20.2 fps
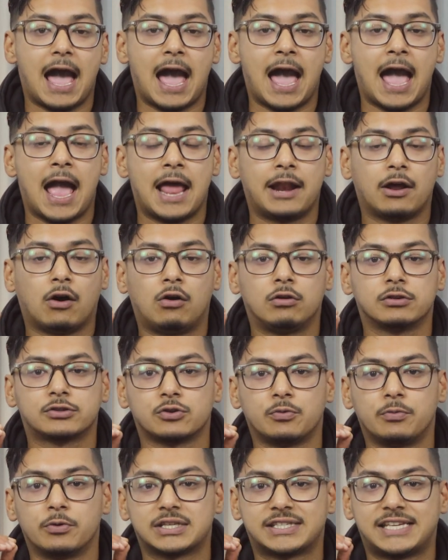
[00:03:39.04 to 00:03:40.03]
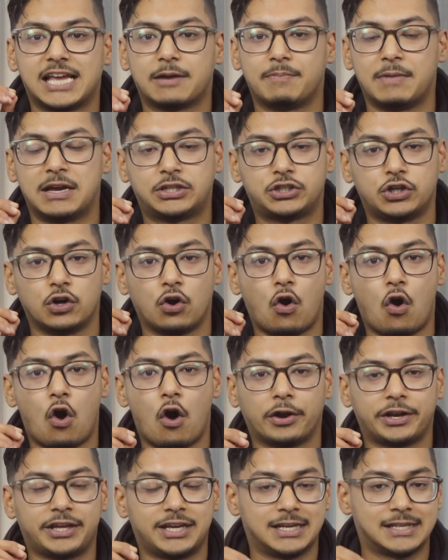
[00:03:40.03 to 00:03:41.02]
and also segment your
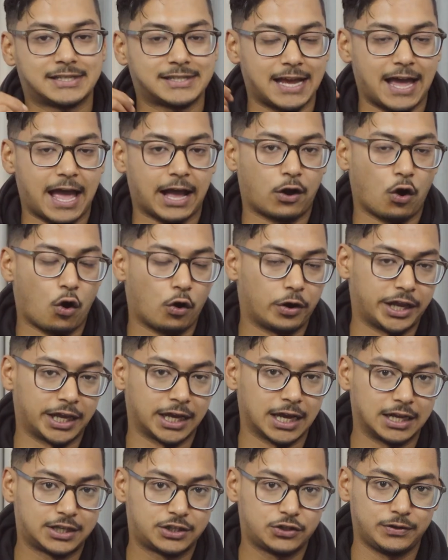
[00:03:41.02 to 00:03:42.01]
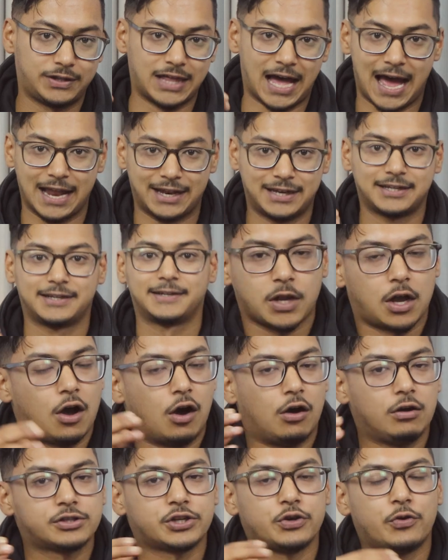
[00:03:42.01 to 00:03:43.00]
audience according to that.
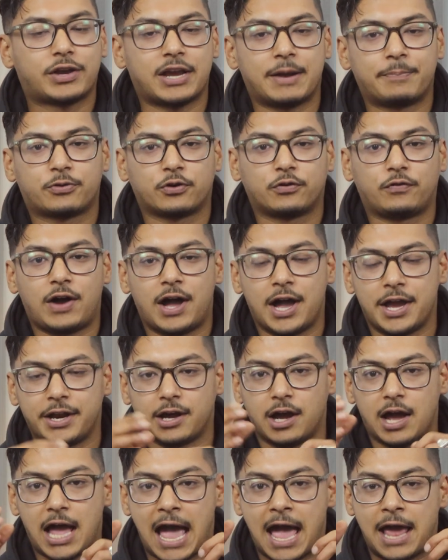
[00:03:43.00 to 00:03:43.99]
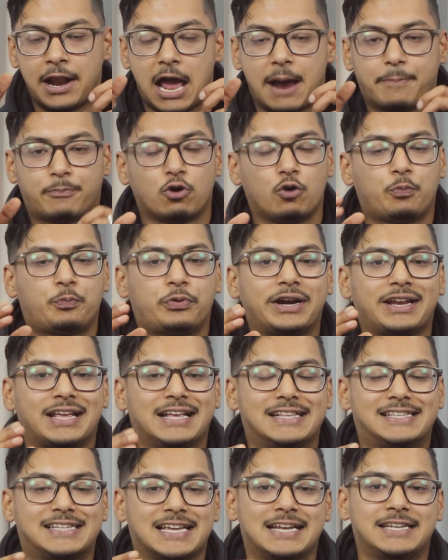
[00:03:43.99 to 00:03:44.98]
Also, you can provide an appropriate
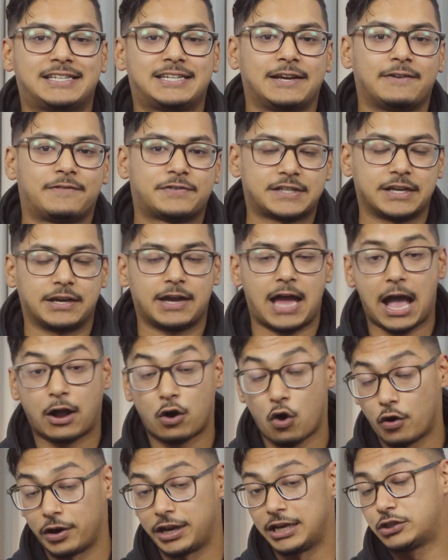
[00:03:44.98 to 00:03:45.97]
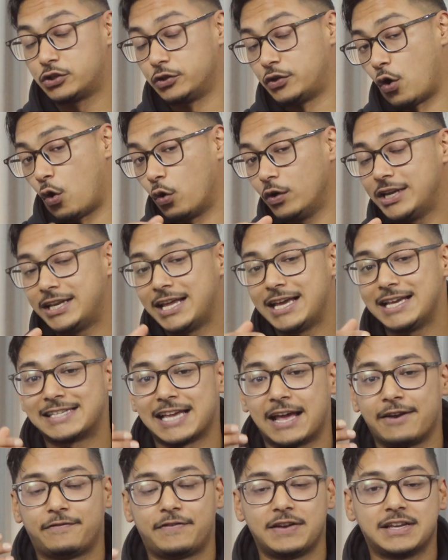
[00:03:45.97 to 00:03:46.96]
incentives according to the holidays
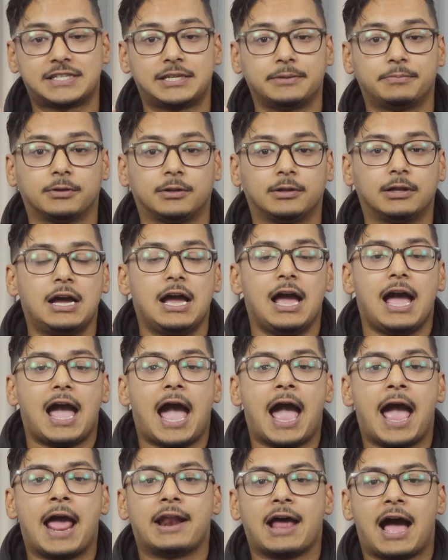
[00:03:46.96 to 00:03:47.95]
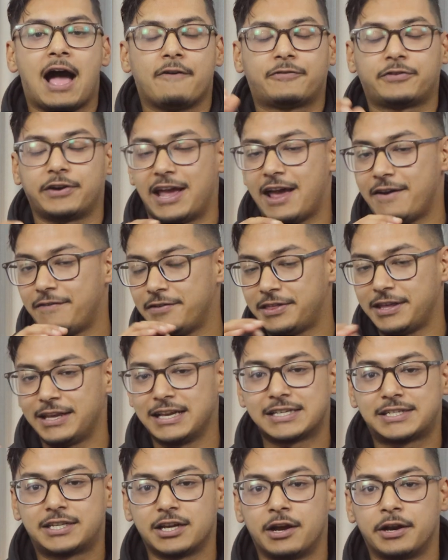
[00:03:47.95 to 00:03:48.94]
and festival. And after everything
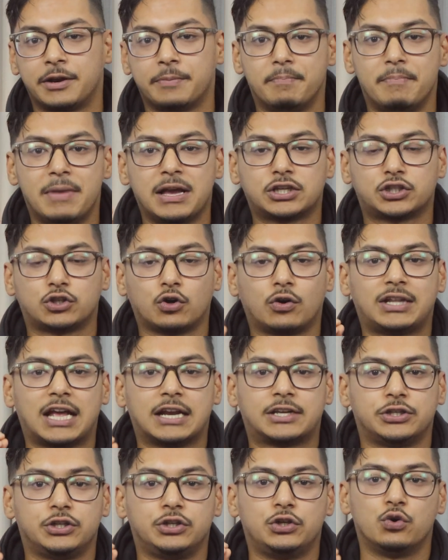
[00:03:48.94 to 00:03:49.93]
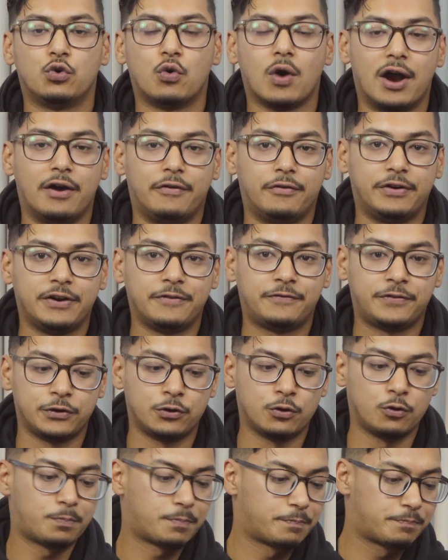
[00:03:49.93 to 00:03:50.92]
is done, make sure that you
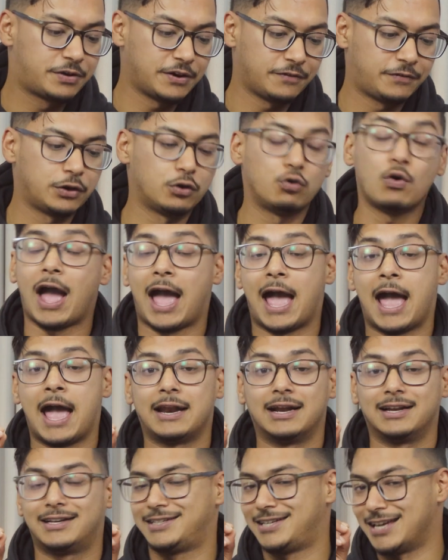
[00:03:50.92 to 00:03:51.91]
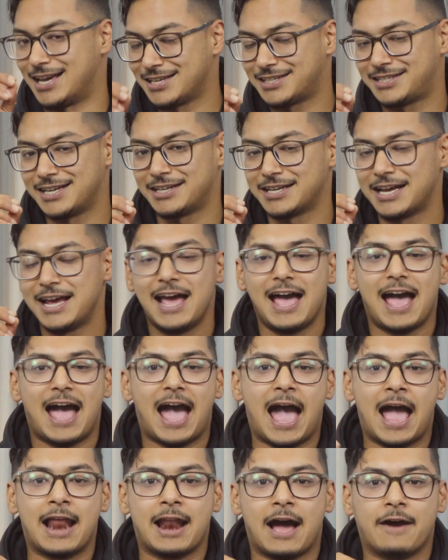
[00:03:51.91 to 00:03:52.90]
review, preview, and test it.
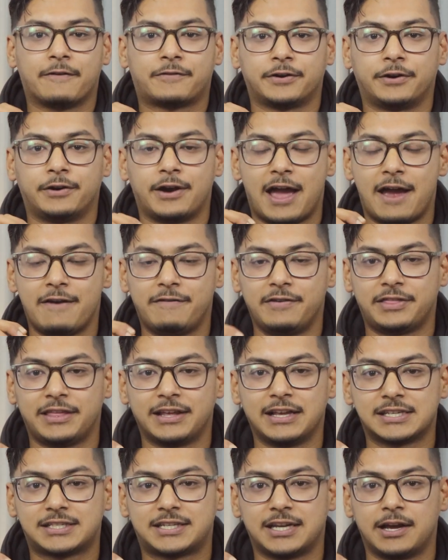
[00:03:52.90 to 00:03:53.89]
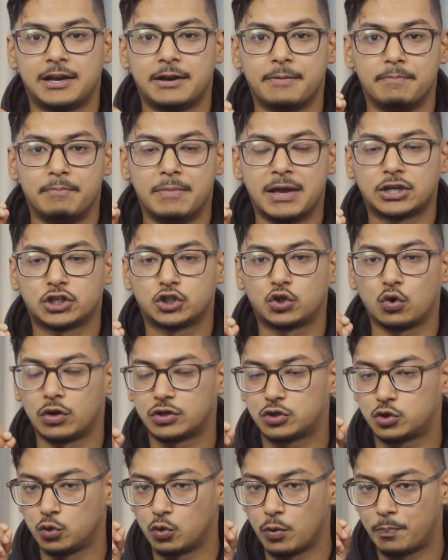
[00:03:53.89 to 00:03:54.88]
And after everything is done, make sure
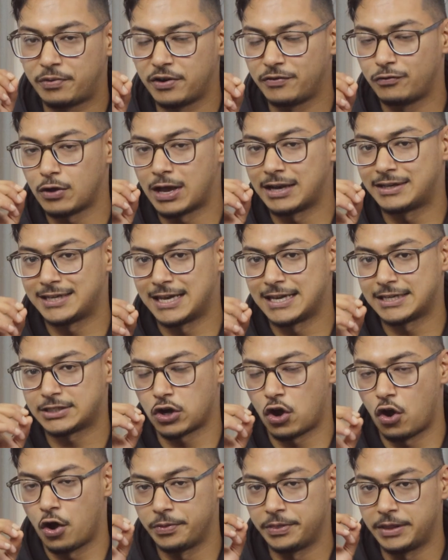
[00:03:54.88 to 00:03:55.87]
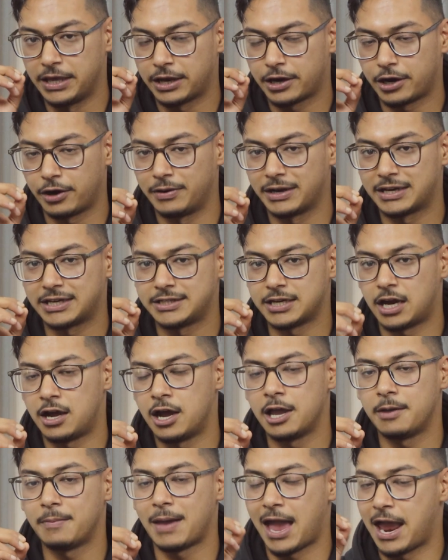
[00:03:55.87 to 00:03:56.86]
to preview and test on the correct
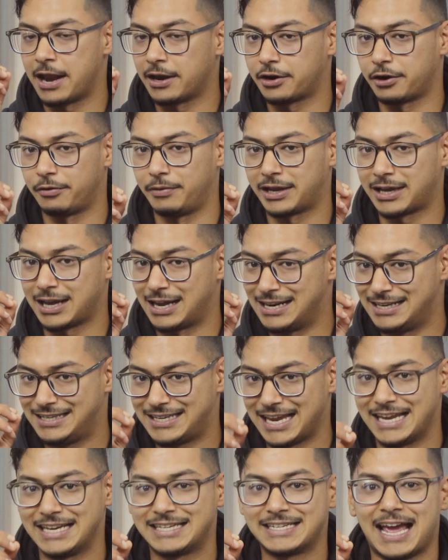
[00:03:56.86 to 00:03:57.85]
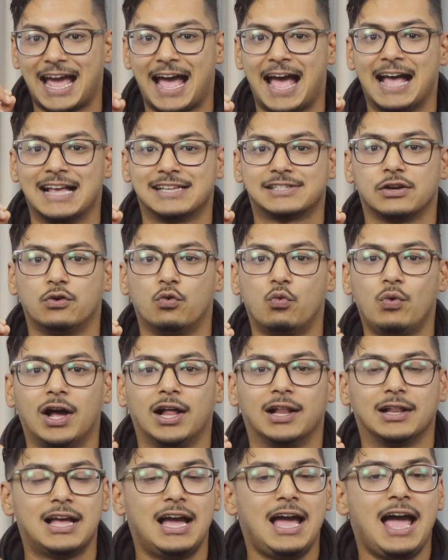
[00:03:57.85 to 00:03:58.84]
time and correct date as
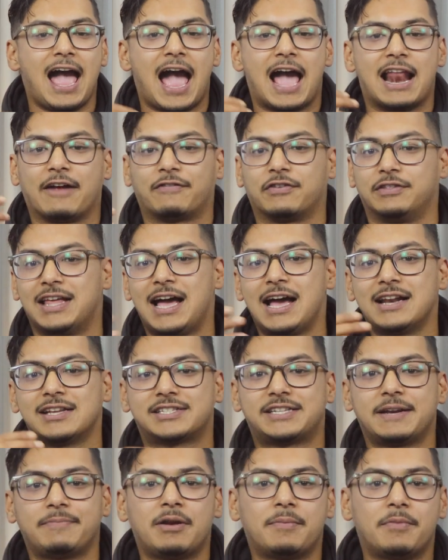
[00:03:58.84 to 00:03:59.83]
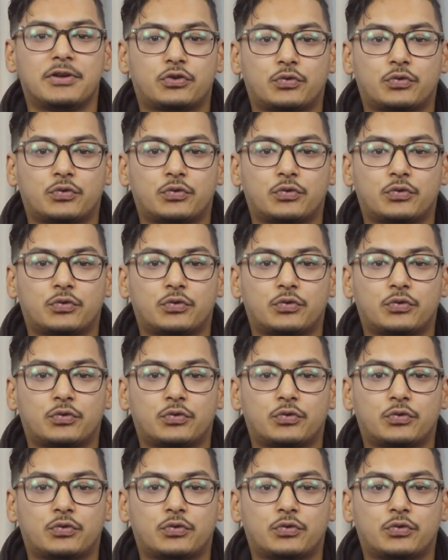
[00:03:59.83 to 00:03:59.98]
well. And after that, step number